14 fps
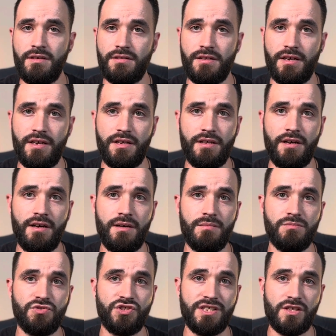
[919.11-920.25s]

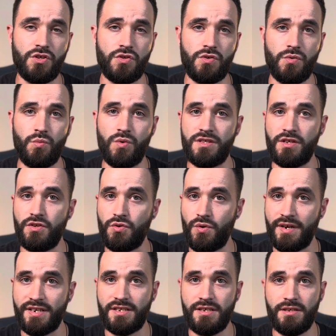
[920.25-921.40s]
that Jesus was
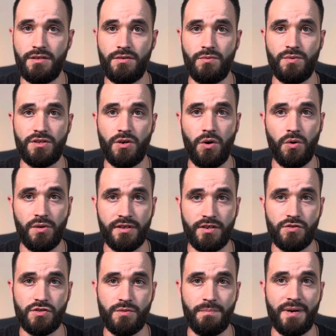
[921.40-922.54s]
anointed with the Holy
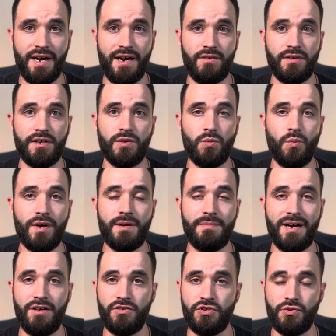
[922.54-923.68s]
Ghost and power and went
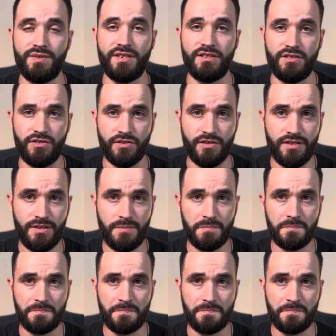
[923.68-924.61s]
about doing good.